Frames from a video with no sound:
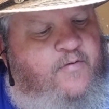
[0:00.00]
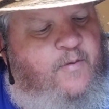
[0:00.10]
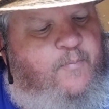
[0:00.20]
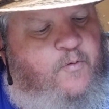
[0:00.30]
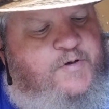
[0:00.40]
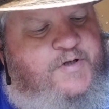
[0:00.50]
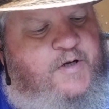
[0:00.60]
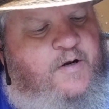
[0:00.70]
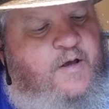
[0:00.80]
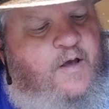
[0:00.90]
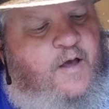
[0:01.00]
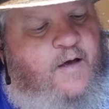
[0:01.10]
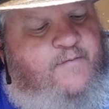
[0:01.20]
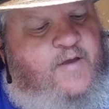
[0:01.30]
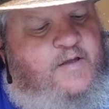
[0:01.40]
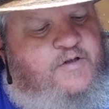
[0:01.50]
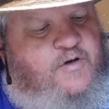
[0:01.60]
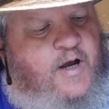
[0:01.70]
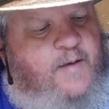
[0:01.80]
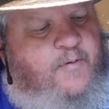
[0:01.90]
the portion of the
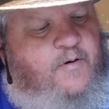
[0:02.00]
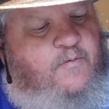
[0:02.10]
inscriber